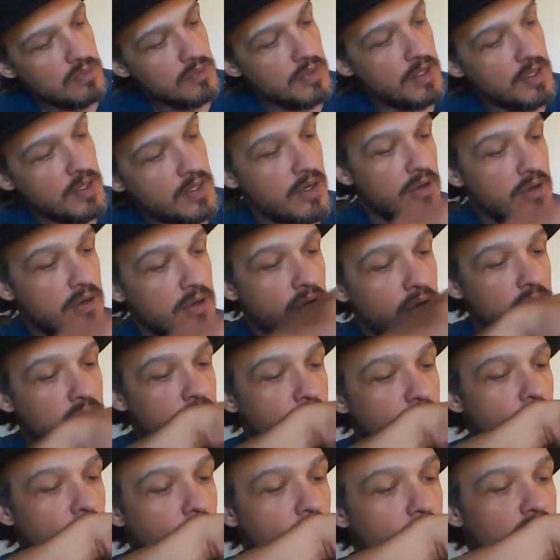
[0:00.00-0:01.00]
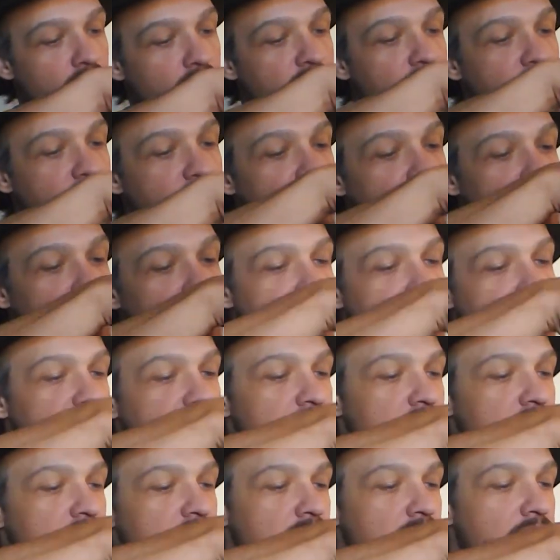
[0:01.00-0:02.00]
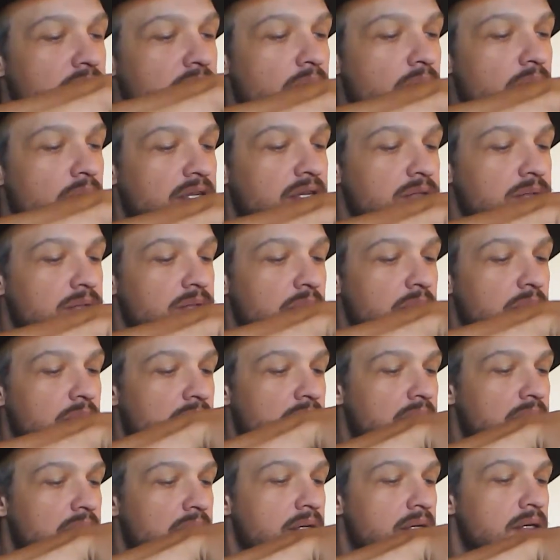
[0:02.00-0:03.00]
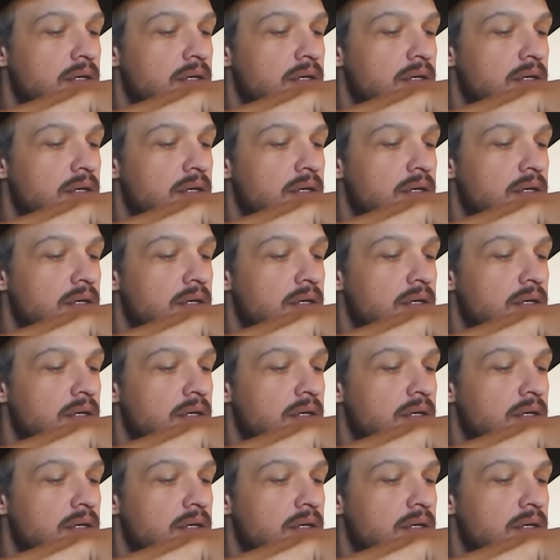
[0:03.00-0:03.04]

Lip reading: They are not all faced the right way.